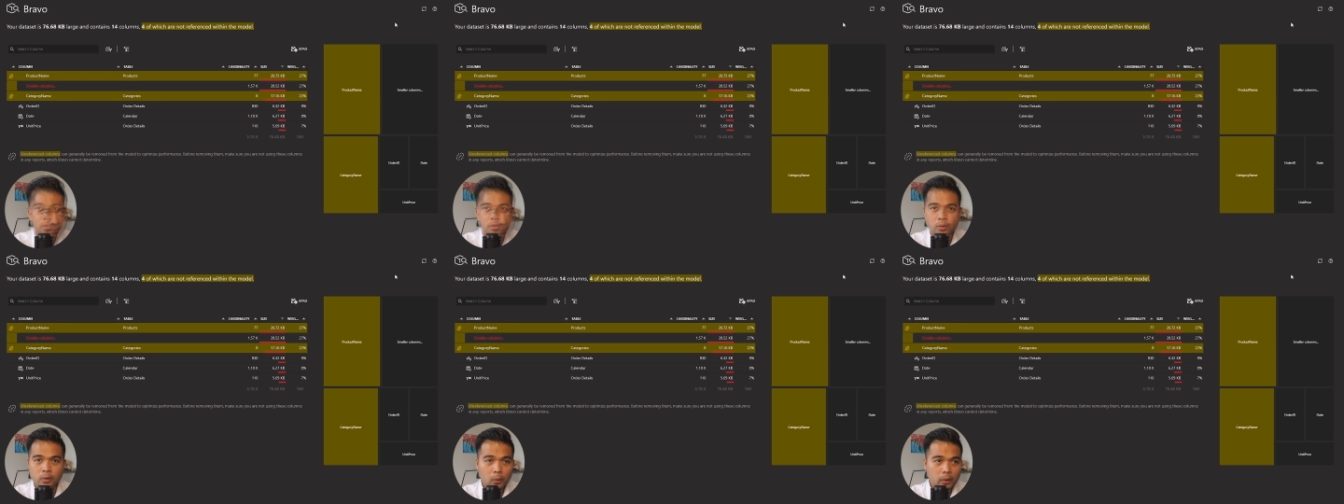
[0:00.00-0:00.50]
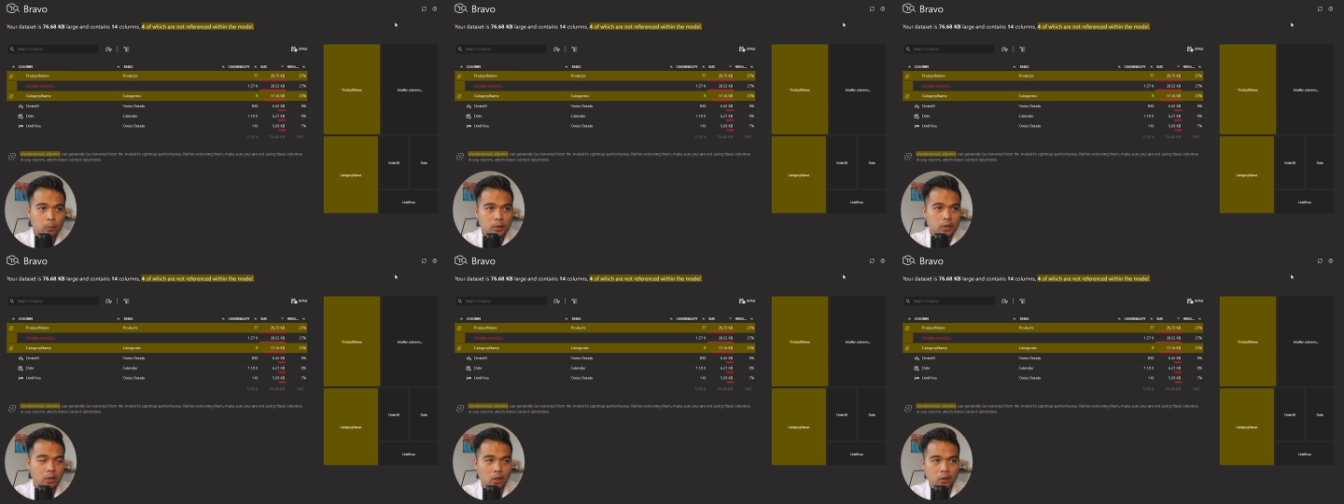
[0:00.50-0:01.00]
So knowing
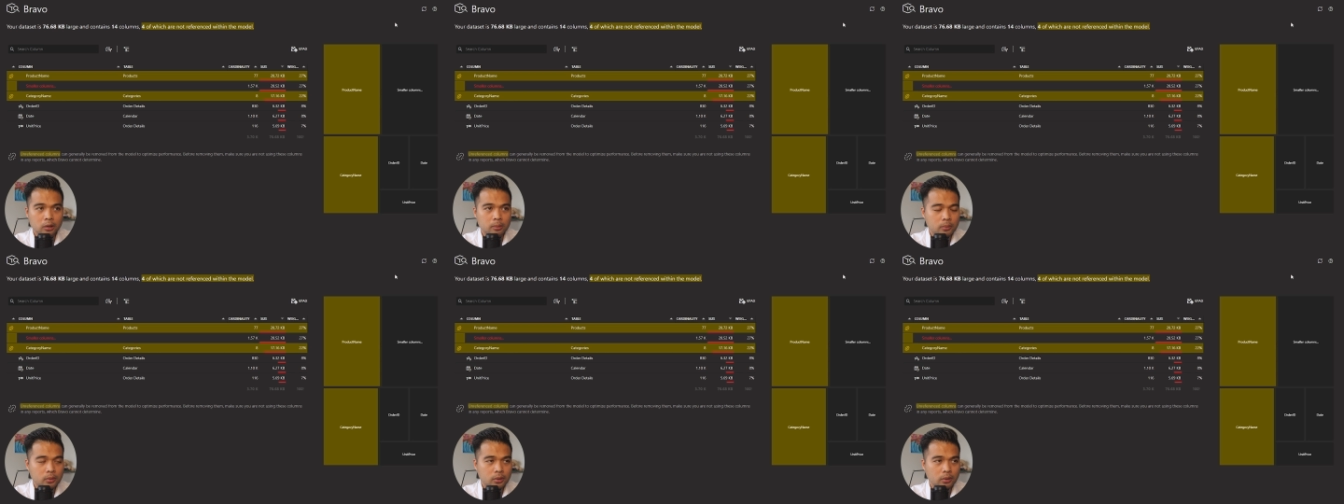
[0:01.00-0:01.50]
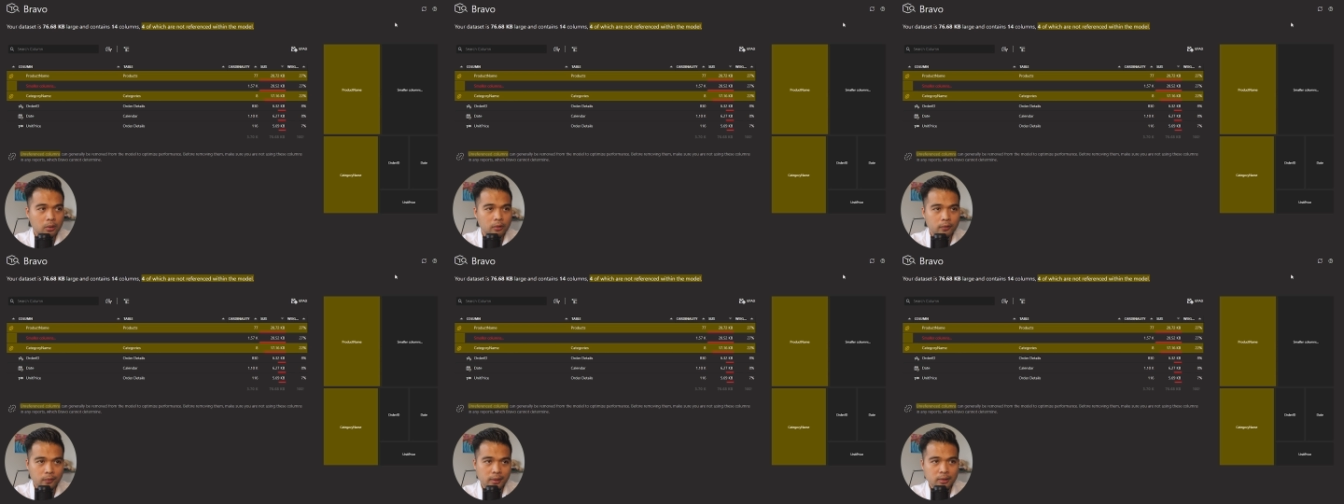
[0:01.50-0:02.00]
which columns or
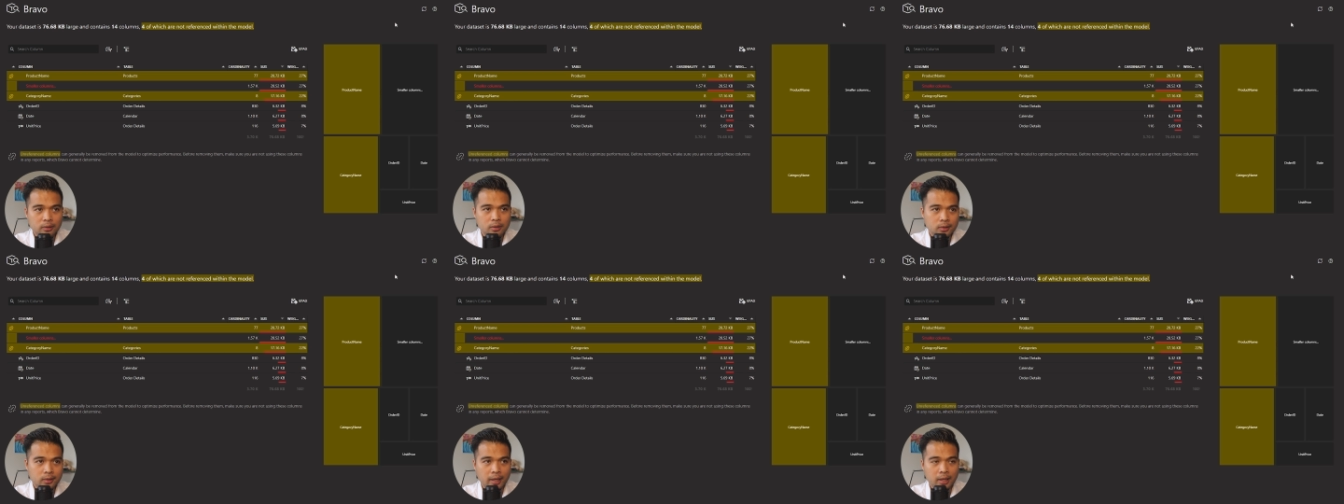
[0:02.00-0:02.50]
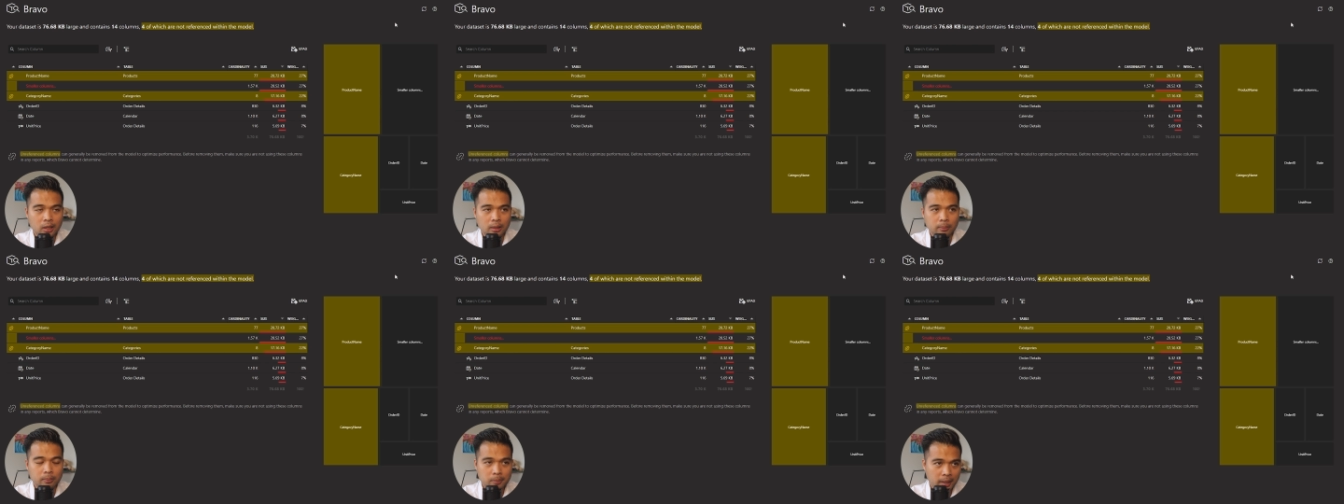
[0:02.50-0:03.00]
fields take
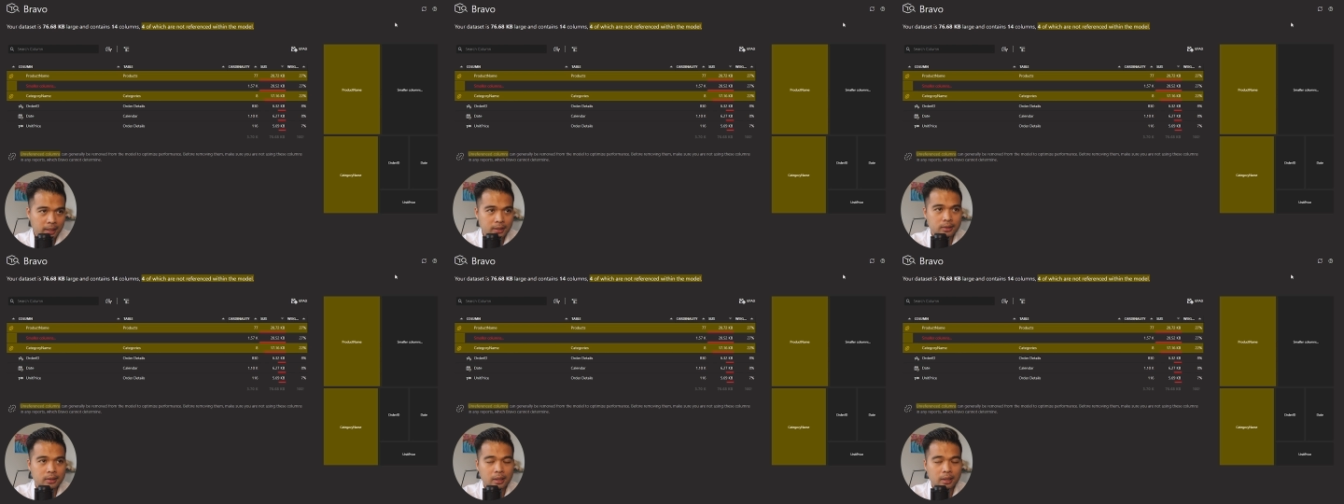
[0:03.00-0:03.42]
up space